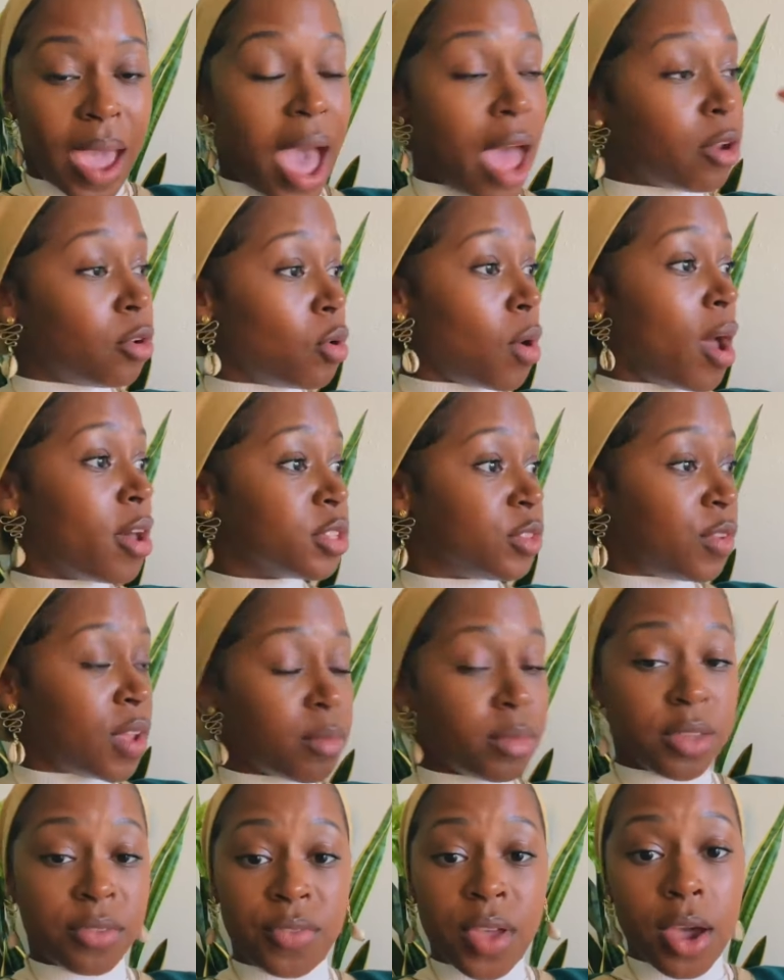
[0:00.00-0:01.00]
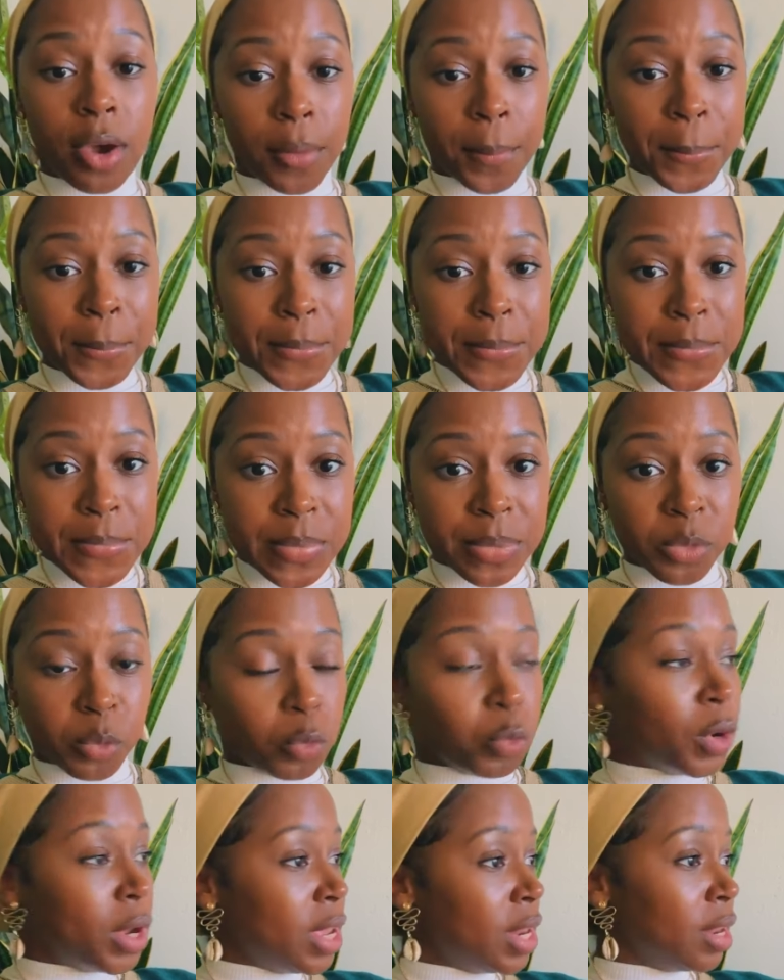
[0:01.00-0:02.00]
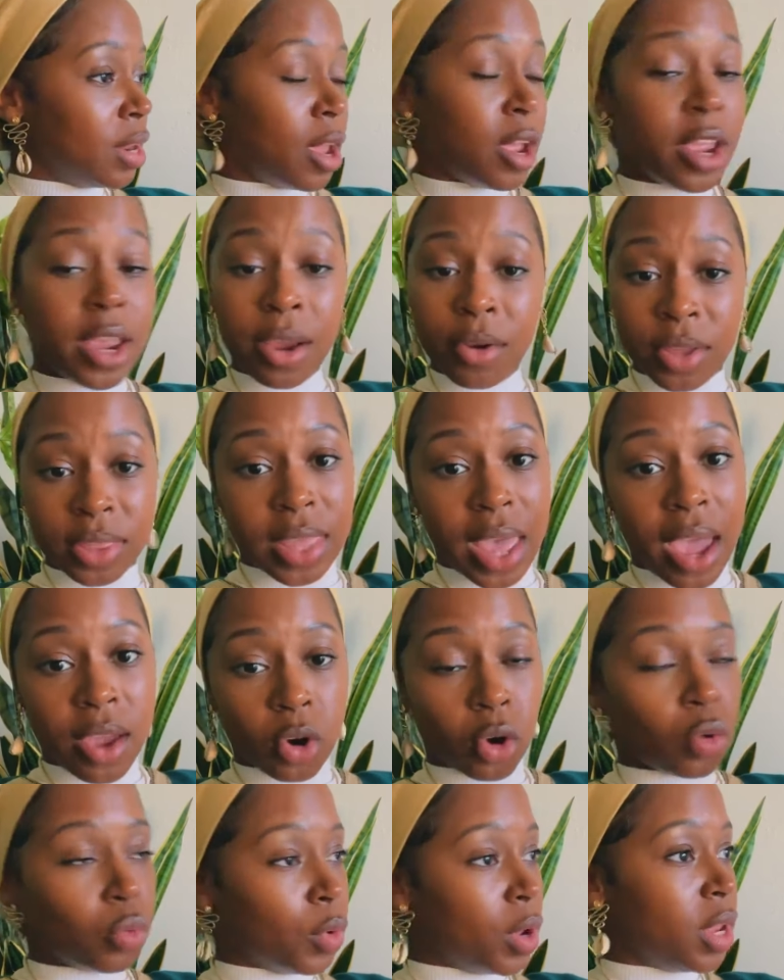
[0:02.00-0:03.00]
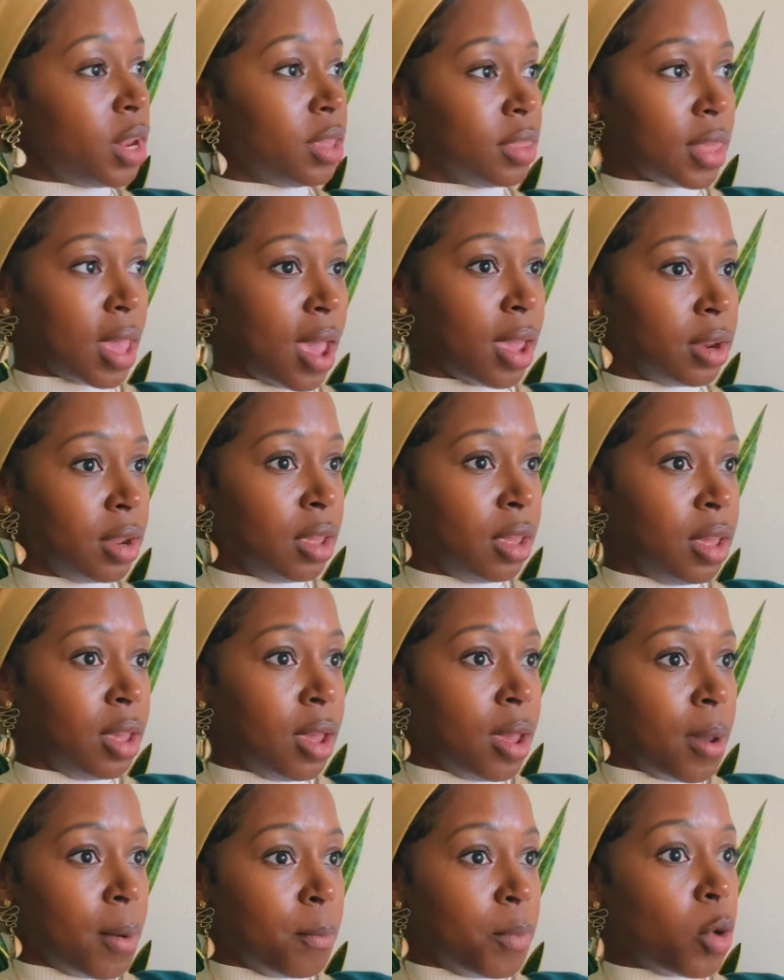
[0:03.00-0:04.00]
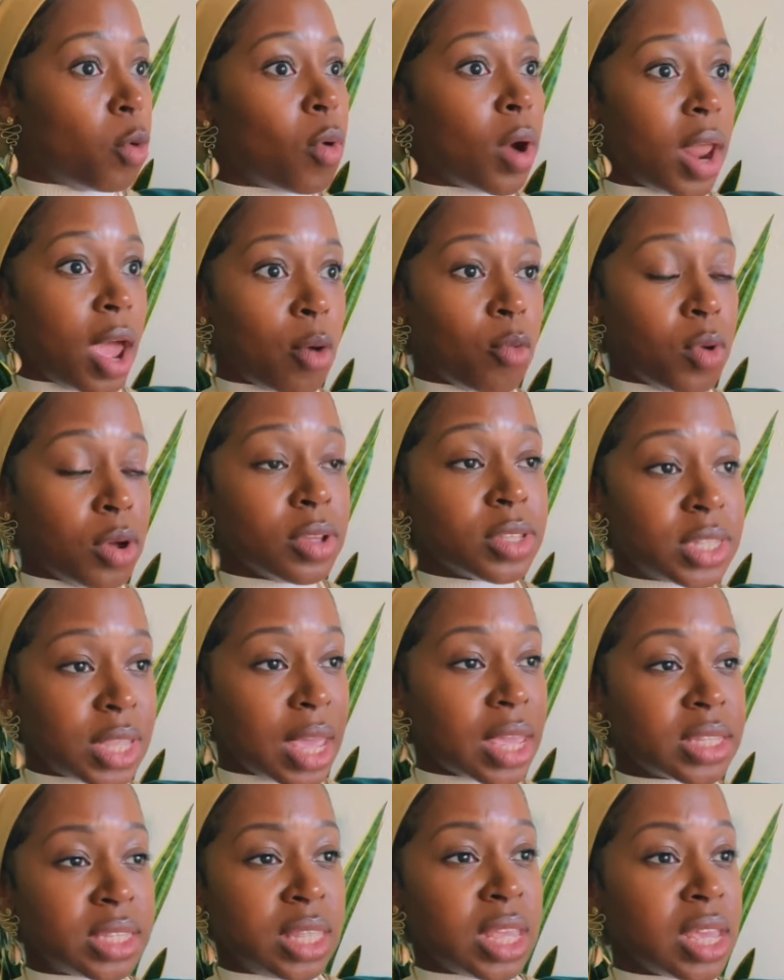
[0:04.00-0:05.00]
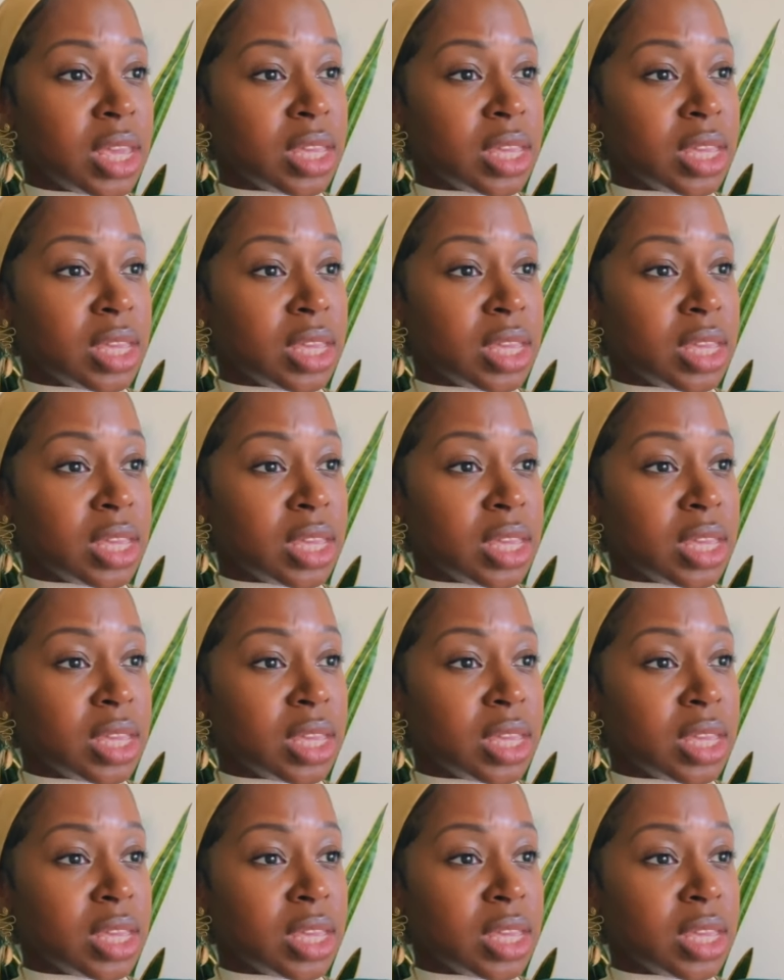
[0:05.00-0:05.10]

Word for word: I don't know how his family felt. Reading hearing that or reading that. But what I will say is